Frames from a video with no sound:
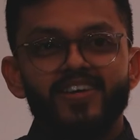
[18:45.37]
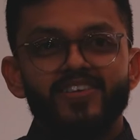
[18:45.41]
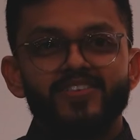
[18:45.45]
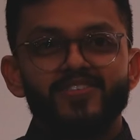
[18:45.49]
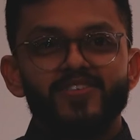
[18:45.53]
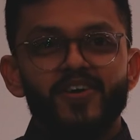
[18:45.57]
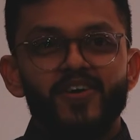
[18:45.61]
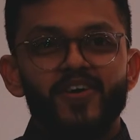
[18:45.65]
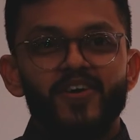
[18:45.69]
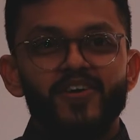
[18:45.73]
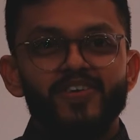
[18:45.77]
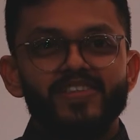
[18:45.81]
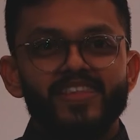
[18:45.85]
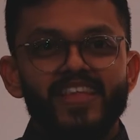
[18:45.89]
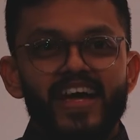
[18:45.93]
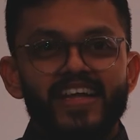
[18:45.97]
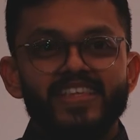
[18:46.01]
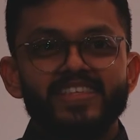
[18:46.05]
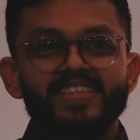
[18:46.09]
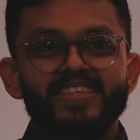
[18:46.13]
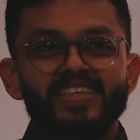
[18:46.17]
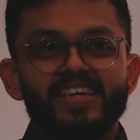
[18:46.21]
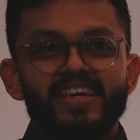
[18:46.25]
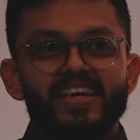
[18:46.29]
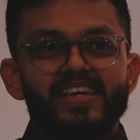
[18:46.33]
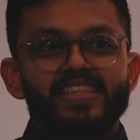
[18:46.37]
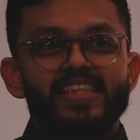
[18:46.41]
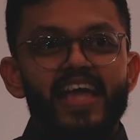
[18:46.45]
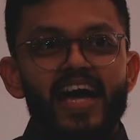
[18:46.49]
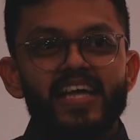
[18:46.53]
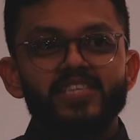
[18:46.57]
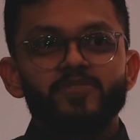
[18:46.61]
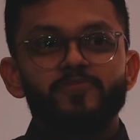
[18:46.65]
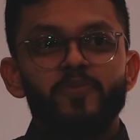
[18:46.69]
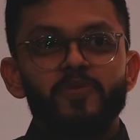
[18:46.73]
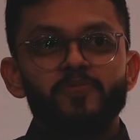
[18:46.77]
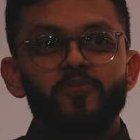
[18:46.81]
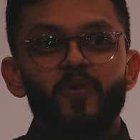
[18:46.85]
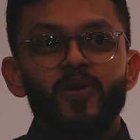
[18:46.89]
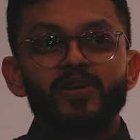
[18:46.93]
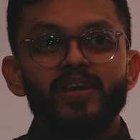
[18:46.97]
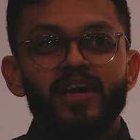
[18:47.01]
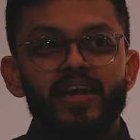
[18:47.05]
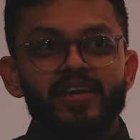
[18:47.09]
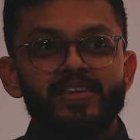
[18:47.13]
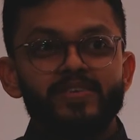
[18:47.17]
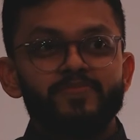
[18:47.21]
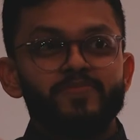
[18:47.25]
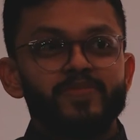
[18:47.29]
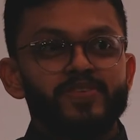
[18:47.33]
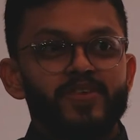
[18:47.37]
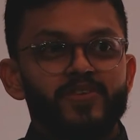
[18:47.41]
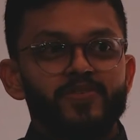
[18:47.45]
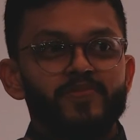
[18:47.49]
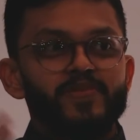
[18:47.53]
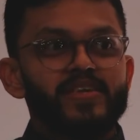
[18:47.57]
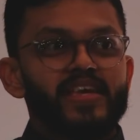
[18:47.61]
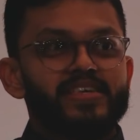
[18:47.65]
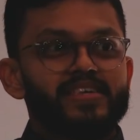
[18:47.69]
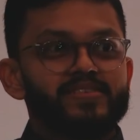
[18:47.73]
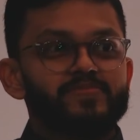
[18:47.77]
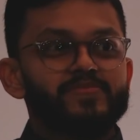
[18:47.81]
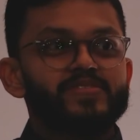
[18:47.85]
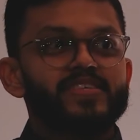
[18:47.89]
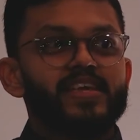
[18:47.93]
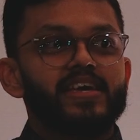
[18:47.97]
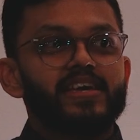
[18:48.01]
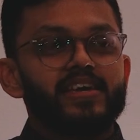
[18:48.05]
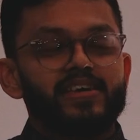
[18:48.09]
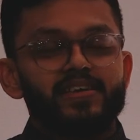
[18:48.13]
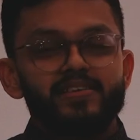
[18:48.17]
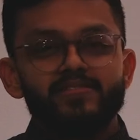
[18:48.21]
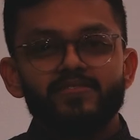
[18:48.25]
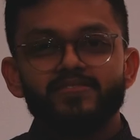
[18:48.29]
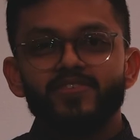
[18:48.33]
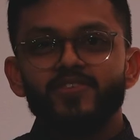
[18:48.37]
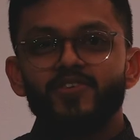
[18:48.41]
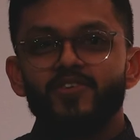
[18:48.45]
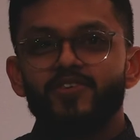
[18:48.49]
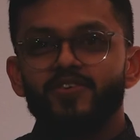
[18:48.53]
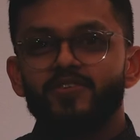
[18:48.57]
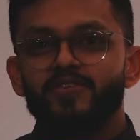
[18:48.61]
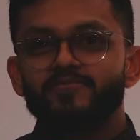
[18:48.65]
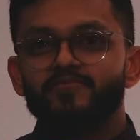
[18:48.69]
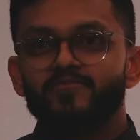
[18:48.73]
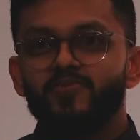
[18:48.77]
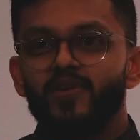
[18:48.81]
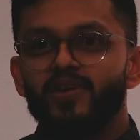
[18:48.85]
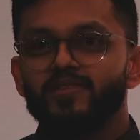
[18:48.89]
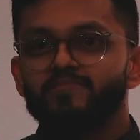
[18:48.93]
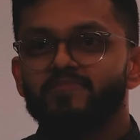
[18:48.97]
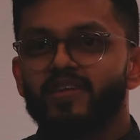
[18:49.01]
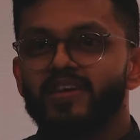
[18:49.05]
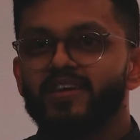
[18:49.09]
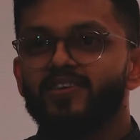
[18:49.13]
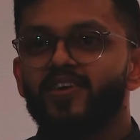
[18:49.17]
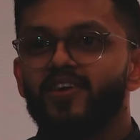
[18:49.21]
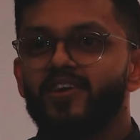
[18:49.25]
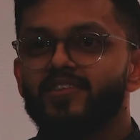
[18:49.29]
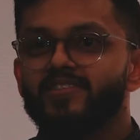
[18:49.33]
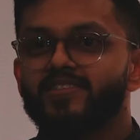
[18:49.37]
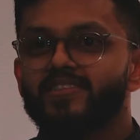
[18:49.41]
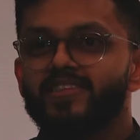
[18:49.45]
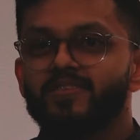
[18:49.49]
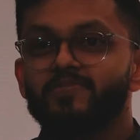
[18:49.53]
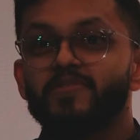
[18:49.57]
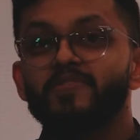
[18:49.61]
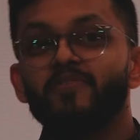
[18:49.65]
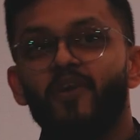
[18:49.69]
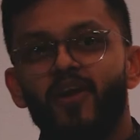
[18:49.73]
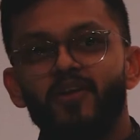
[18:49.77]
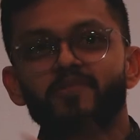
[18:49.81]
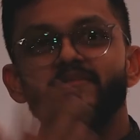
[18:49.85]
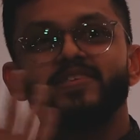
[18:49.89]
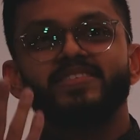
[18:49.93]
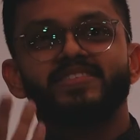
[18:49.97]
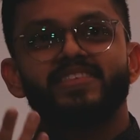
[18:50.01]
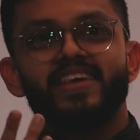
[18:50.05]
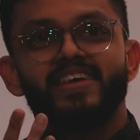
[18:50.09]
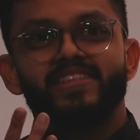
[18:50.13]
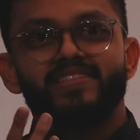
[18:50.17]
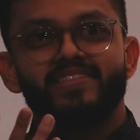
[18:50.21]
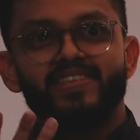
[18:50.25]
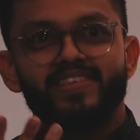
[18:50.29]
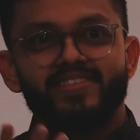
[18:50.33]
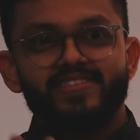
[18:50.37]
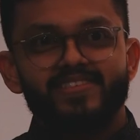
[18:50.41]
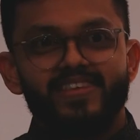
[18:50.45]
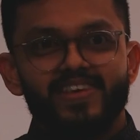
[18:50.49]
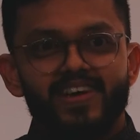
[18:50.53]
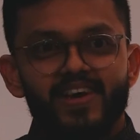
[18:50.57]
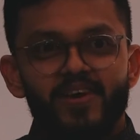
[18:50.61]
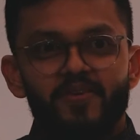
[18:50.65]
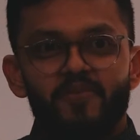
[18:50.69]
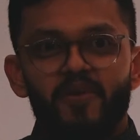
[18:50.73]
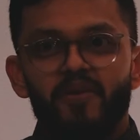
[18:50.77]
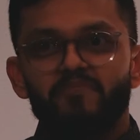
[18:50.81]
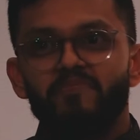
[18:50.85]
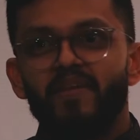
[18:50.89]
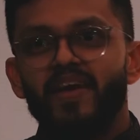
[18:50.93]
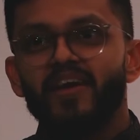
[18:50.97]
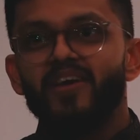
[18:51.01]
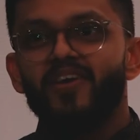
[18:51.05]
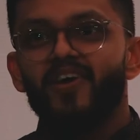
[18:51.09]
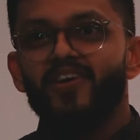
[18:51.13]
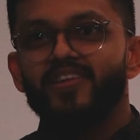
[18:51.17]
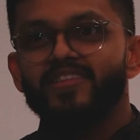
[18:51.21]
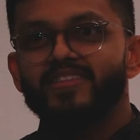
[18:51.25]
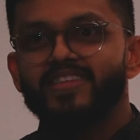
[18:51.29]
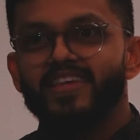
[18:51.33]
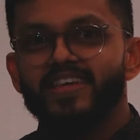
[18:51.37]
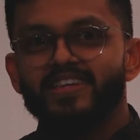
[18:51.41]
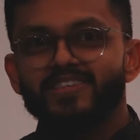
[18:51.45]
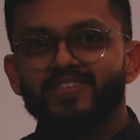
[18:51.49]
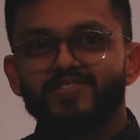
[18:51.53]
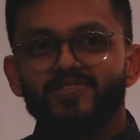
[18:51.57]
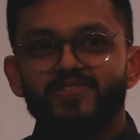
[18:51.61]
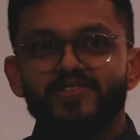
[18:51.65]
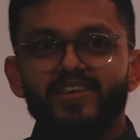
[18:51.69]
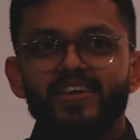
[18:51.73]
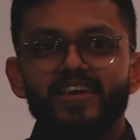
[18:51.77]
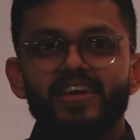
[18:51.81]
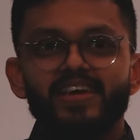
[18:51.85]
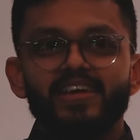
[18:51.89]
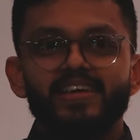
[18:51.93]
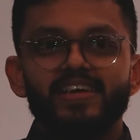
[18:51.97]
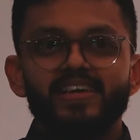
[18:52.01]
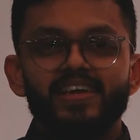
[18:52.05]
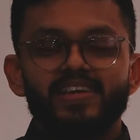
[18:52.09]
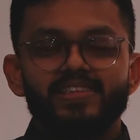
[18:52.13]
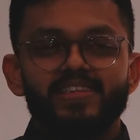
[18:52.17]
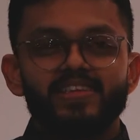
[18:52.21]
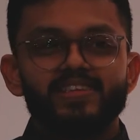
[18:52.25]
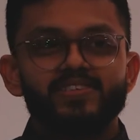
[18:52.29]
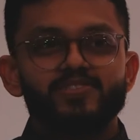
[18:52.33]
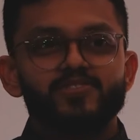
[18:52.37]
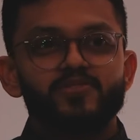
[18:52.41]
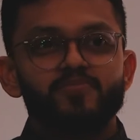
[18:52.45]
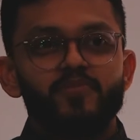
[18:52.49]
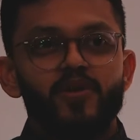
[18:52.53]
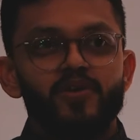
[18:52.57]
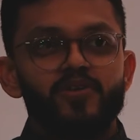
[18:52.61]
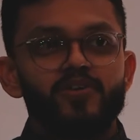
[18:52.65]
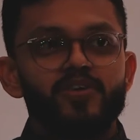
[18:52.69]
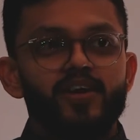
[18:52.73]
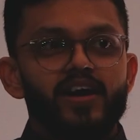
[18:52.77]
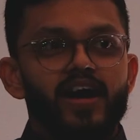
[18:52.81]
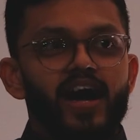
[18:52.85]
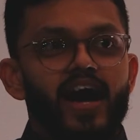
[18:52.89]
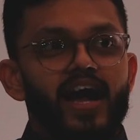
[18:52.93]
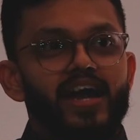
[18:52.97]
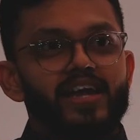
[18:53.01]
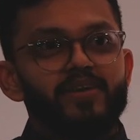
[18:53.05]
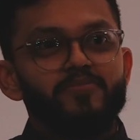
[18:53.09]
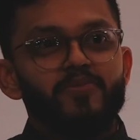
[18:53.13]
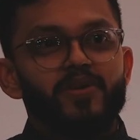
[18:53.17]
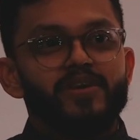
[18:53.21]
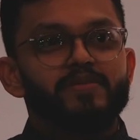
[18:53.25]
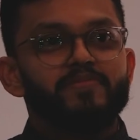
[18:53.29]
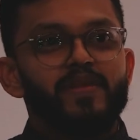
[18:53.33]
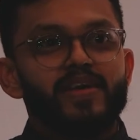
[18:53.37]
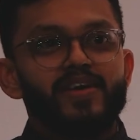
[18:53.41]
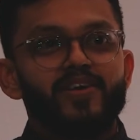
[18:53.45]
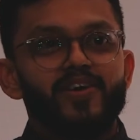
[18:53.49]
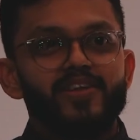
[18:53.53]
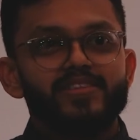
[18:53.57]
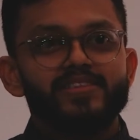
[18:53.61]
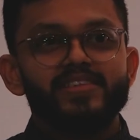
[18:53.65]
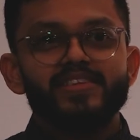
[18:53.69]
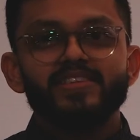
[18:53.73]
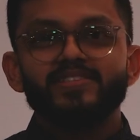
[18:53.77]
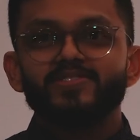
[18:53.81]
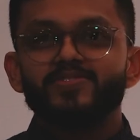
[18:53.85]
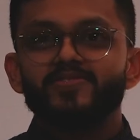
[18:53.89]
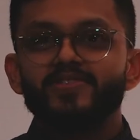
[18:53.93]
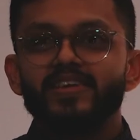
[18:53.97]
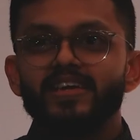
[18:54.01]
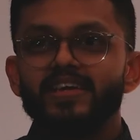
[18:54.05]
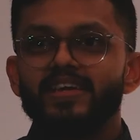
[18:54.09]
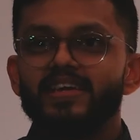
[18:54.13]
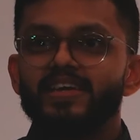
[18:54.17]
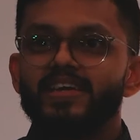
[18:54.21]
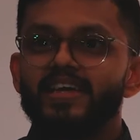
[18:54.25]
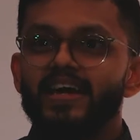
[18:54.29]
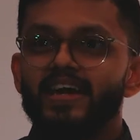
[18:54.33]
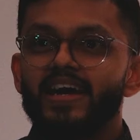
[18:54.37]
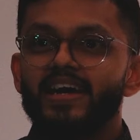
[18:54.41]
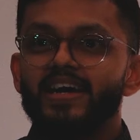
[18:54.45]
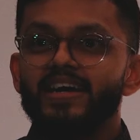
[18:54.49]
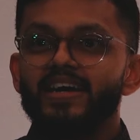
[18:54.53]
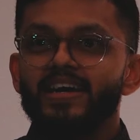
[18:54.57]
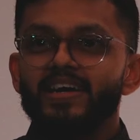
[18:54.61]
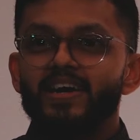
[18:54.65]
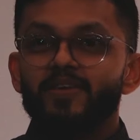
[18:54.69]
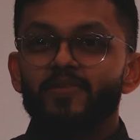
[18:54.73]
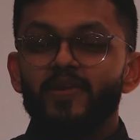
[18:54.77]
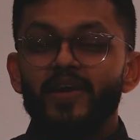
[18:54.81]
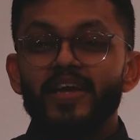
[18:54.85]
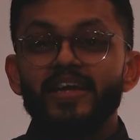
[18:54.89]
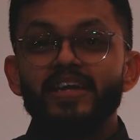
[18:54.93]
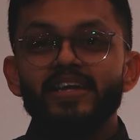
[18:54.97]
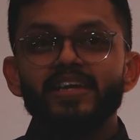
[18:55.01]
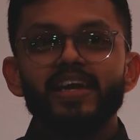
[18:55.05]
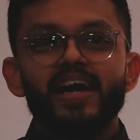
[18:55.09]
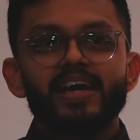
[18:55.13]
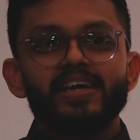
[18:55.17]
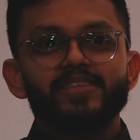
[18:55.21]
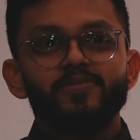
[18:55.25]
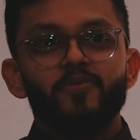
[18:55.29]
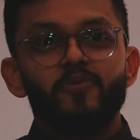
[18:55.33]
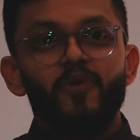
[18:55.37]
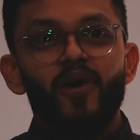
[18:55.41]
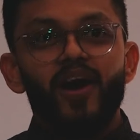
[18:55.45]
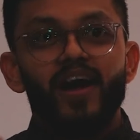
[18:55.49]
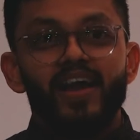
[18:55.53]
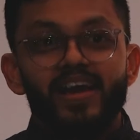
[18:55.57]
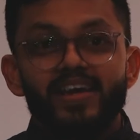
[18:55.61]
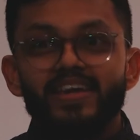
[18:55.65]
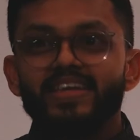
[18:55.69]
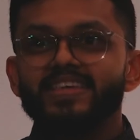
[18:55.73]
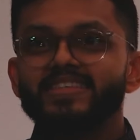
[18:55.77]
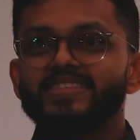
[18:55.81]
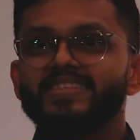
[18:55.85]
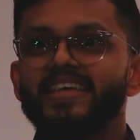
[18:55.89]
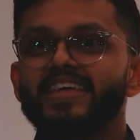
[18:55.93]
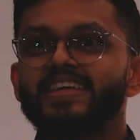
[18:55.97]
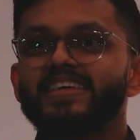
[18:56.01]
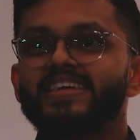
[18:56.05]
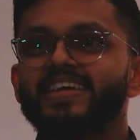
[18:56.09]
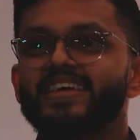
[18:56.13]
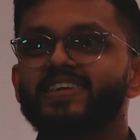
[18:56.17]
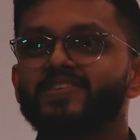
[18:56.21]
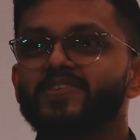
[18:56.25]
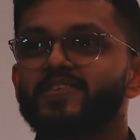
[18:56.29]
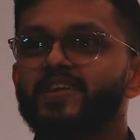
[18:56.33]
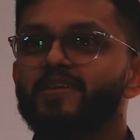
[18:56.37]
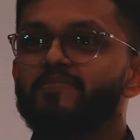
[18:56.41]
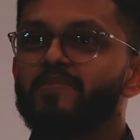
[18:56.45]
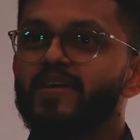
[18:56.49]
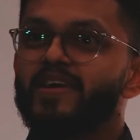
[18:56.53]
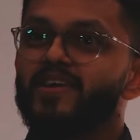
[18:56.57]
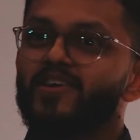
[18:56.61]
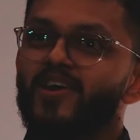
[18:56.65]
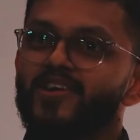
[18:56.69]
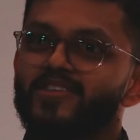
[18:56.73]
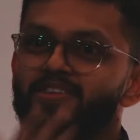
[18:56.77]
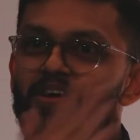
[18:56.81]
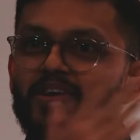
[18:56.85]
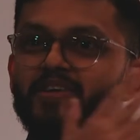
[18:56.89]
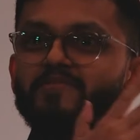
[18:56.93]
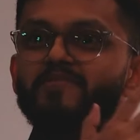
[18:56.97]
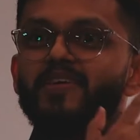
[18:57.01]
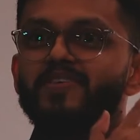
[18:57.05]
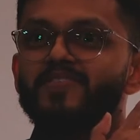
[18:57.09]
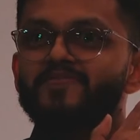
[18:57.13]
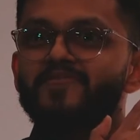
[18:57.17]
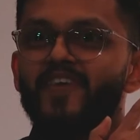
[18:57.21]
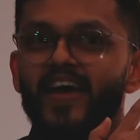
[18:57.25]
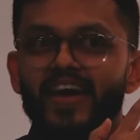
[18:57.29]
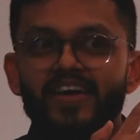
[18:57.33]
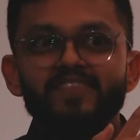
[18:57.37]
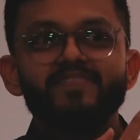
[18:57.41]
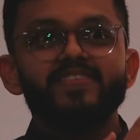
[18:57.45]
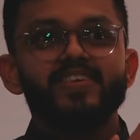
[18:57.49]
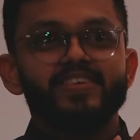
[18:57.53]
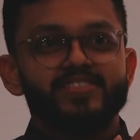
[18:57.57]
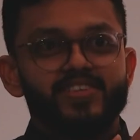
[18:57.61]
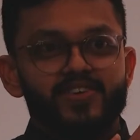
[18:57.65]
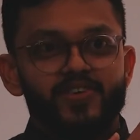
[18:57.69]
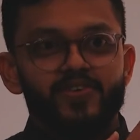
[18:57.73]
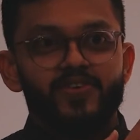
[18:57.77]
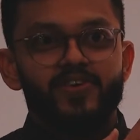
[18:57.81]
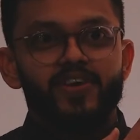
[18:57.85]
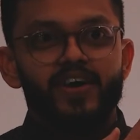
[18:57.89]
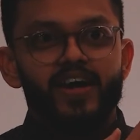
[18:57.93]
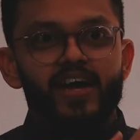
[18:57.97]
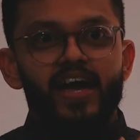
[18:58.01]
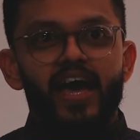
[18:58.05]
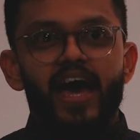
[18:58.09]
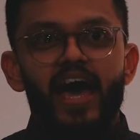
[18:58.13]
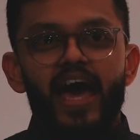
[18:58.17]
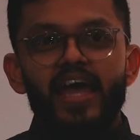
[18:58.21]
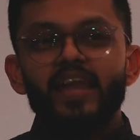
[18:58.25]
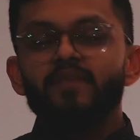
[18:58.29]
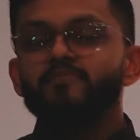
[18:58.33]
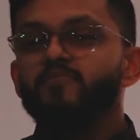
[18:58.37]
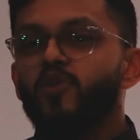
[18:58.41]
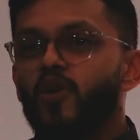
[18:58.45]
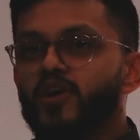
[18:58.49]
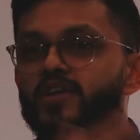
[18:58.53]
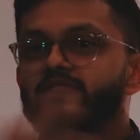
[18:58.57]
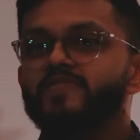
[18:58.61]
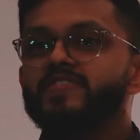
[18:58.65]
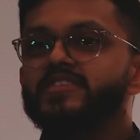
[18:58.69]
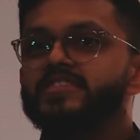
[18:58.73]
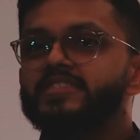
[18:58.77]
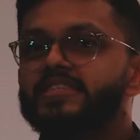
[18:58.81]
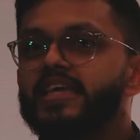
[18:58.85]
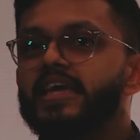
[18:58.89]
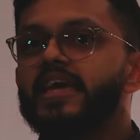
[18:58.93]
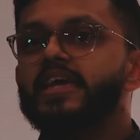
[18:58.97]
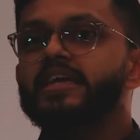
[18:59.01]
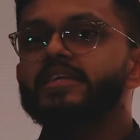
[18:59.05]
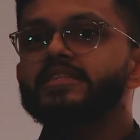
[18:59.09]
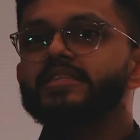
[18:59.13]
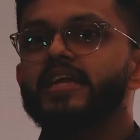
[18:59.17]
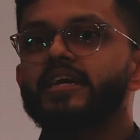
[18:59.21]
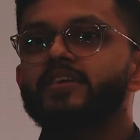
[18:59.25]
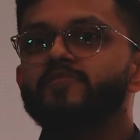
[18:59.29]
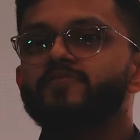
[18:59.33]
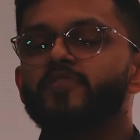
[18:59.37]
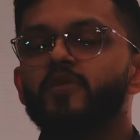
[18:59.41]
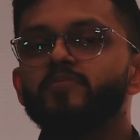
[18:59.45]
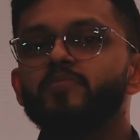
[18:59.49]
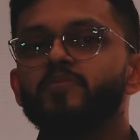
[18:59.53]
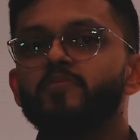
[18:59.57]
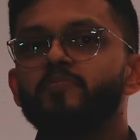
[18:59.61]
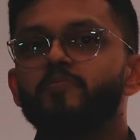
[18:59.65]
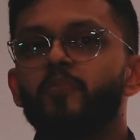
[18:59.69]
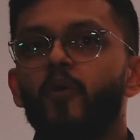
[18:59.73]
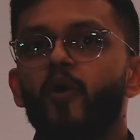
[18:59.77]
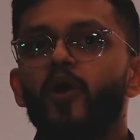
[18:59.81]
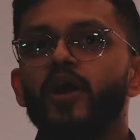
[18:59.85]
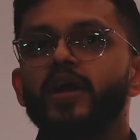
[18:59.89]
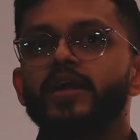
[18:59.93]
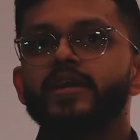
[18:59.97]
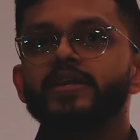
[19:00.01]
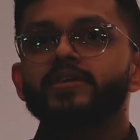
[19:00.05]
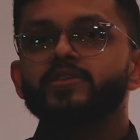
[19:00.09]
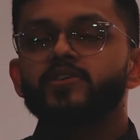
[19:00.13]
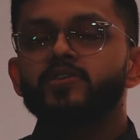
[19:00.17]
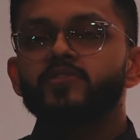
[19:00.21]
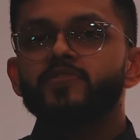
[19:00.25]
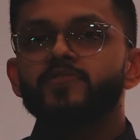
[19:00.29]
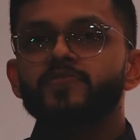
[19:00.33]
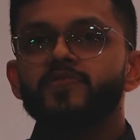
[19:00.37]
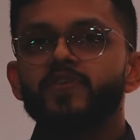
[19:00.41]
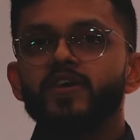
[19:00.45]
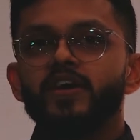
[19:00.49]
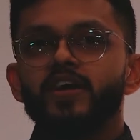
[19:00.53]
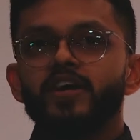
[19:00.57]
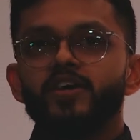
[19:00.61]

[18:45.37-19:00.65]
So that's what, and you know, we say, you know, what Bengal thinks, we've always said this, what Bengal thinks today, India thinks tomorrow. I mean, what Bengal thinks today, India, the world is thinking today, Bengal thought about 5 years ago. And I'm not even saying that from a point of,